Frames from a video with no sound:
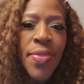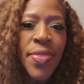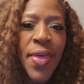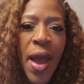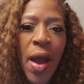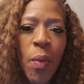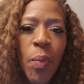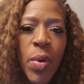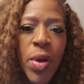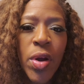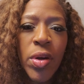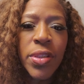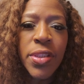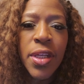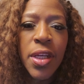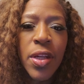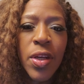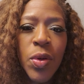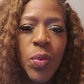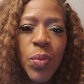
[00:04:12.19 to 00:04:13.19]
that we are
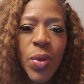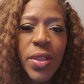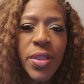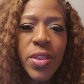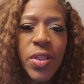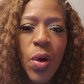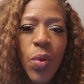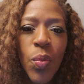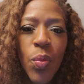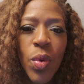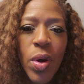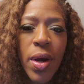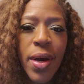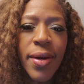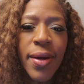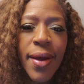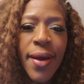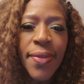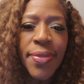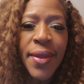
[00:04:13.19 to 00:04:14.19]
dealing with
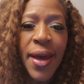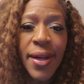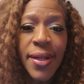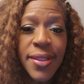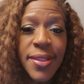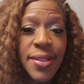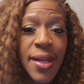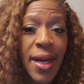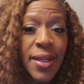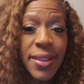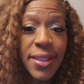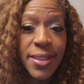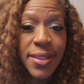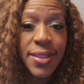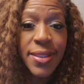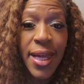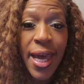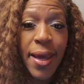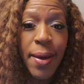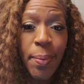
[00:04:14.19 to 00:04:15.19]
someone that is not
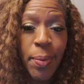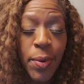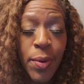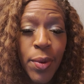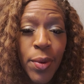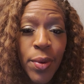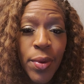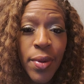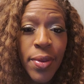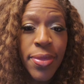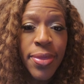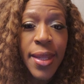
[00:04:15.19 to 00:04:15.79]
stable,